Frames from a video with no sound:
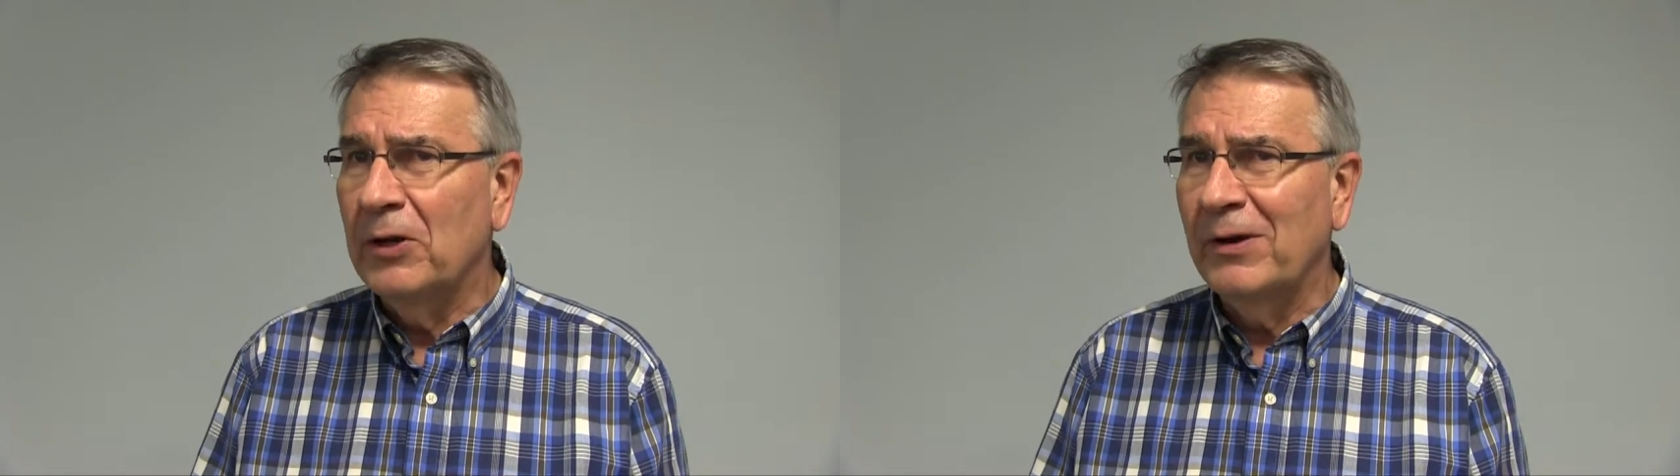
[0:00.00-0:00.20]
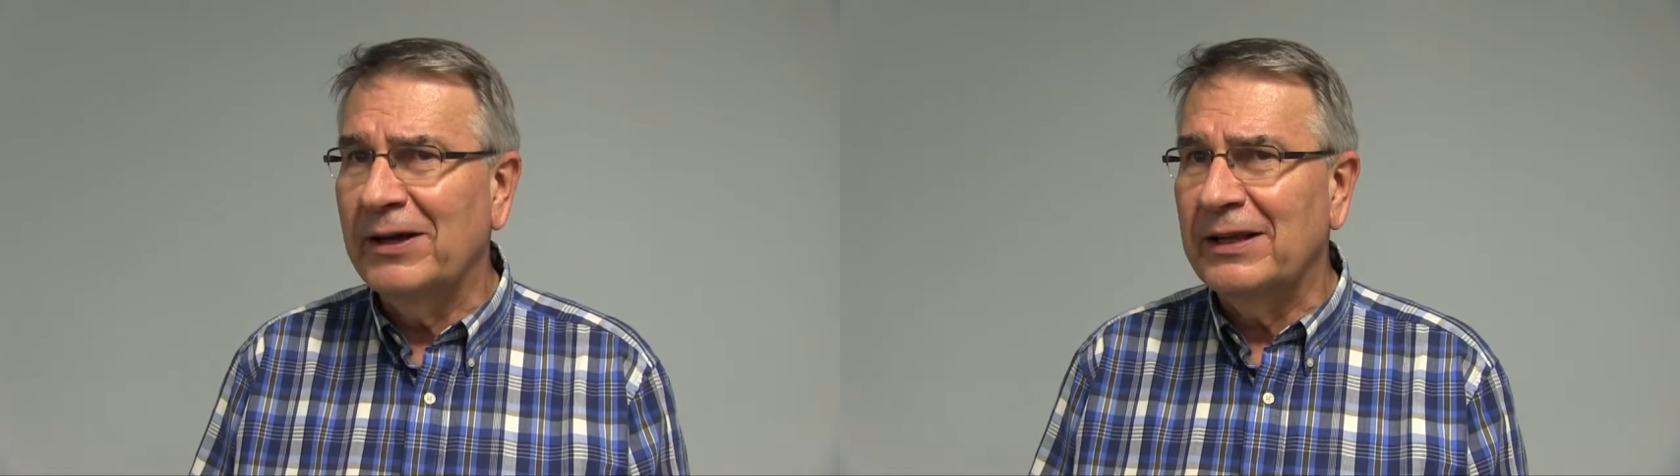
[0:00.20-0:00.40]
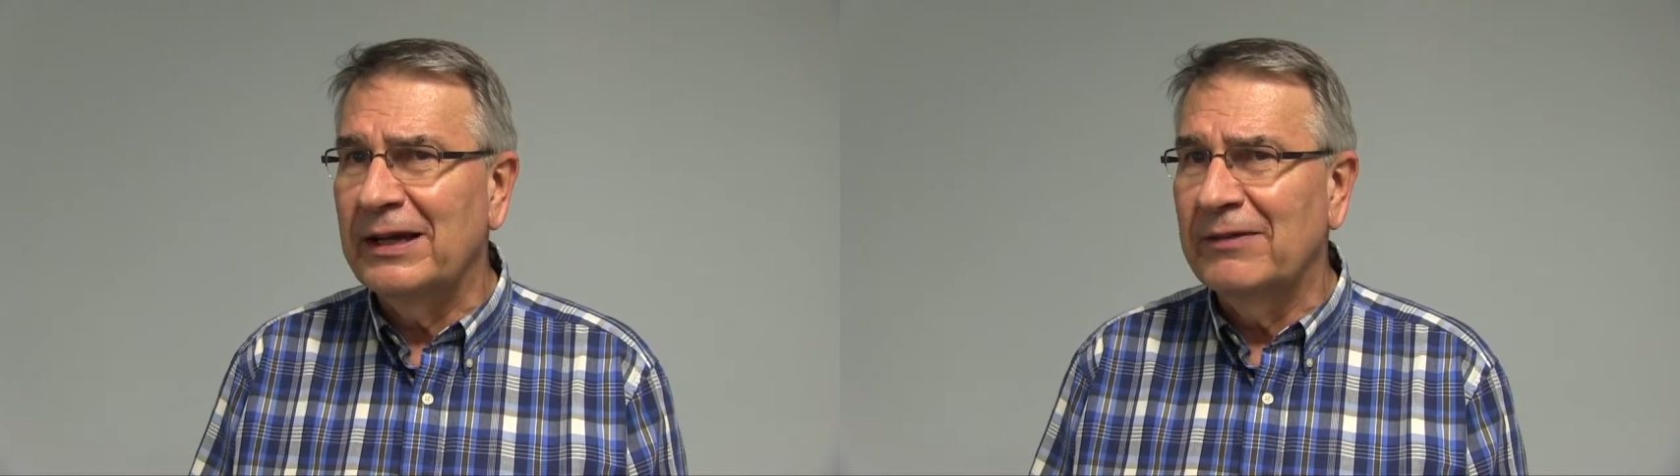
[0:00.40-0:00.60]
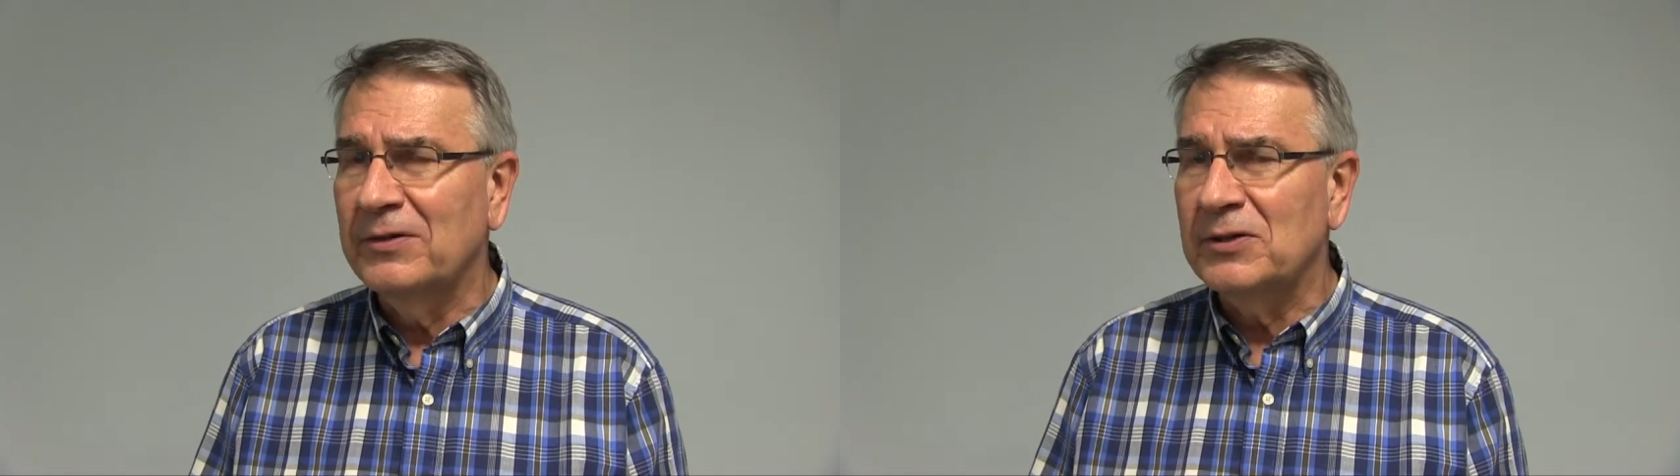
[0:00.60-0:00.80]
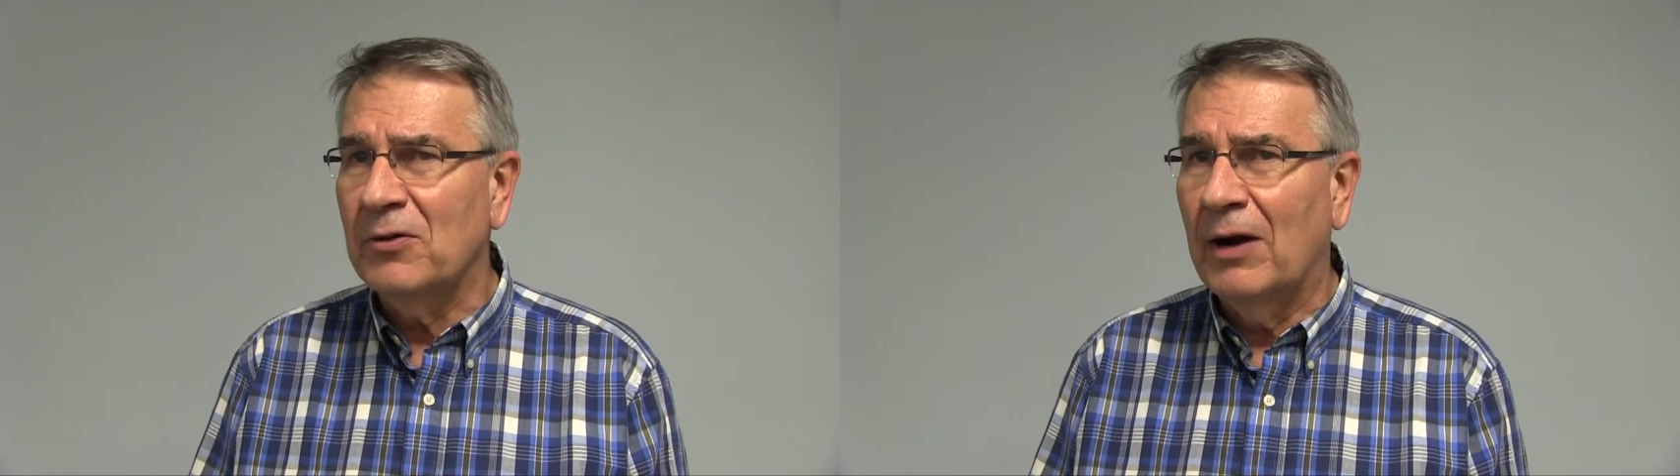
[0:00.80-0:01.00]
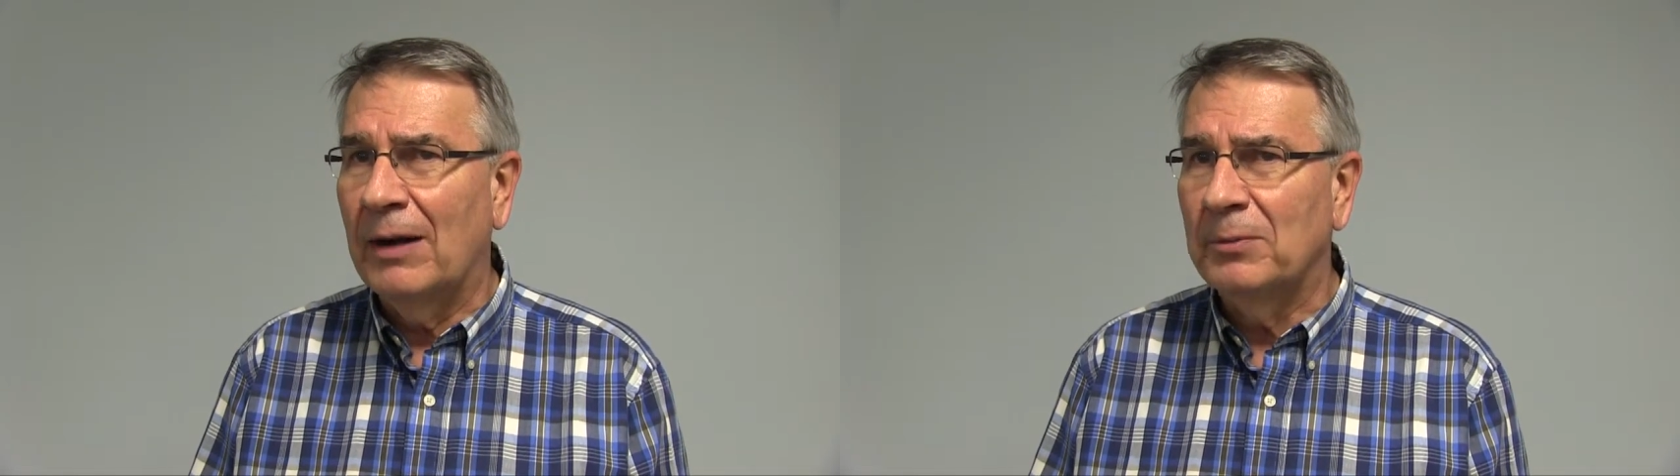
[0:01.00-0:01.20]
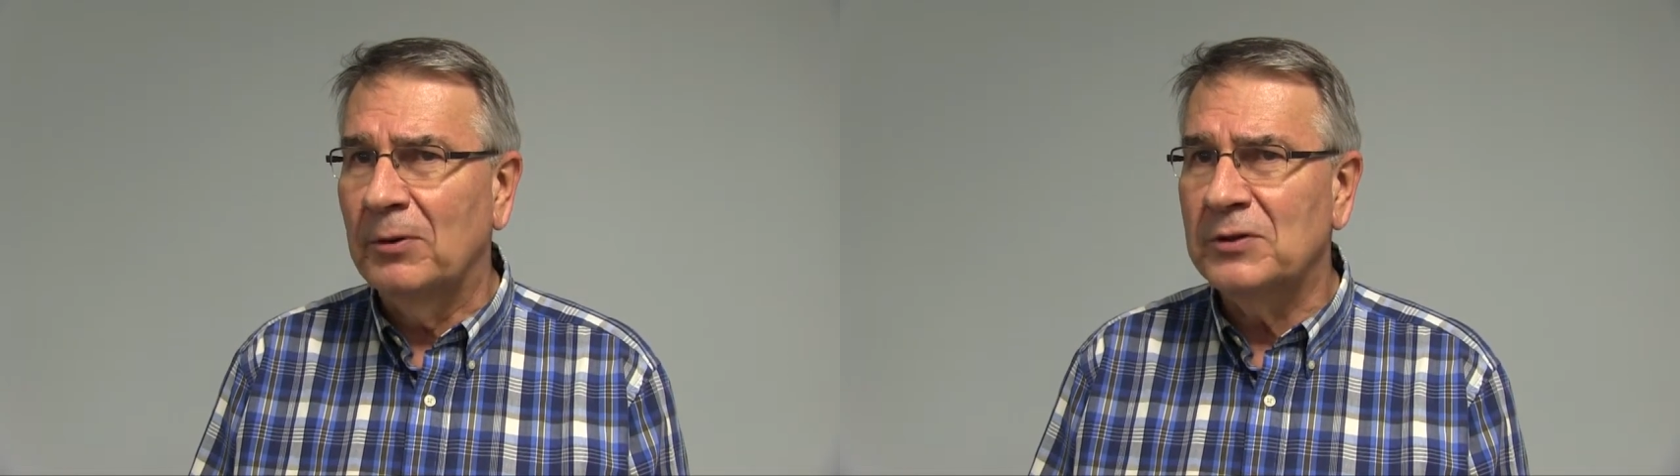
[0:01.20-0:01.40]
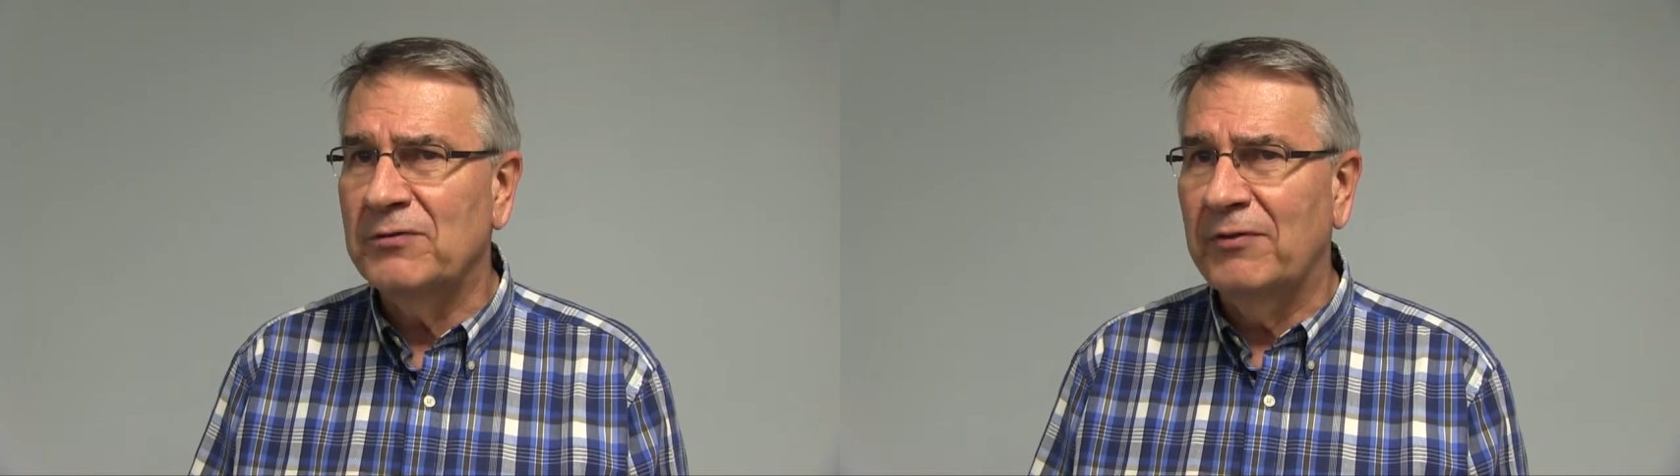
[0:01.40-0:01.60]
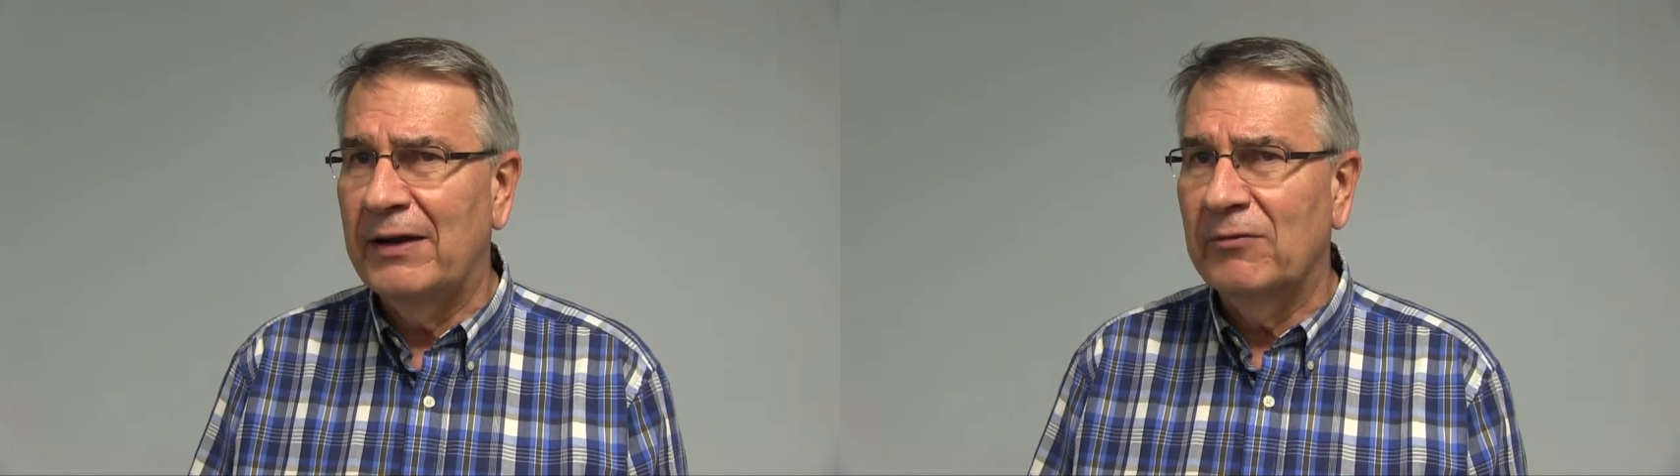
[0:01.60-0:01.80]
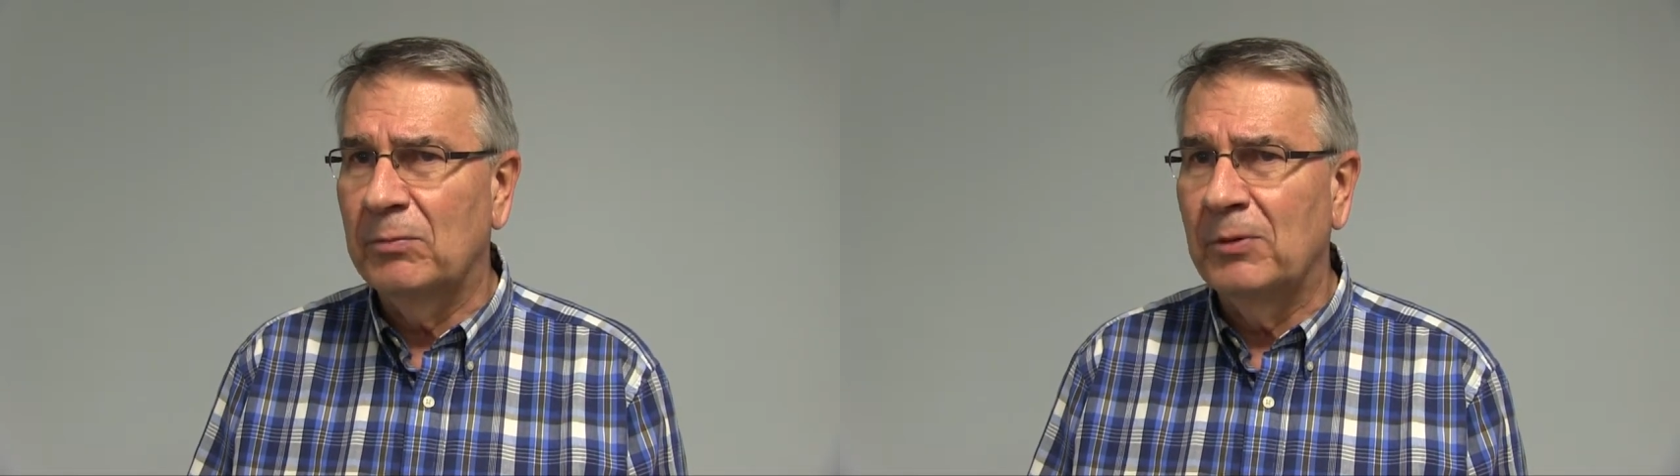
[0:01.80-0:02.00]
quickly if this crop looks
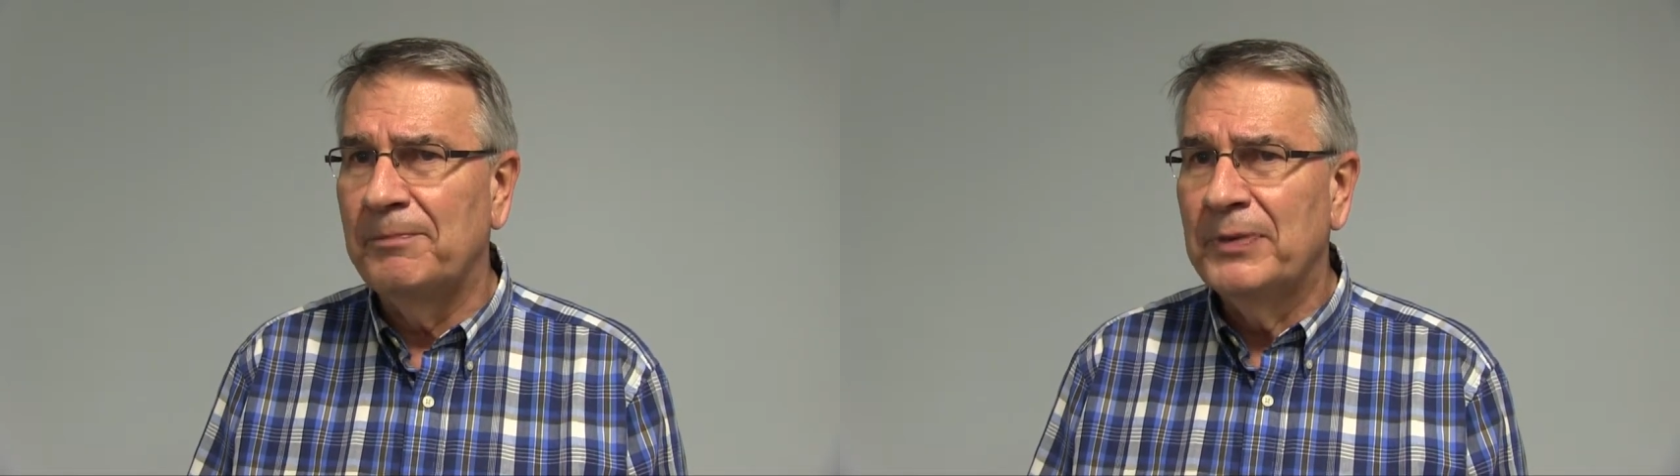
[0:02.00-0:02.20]
favorable.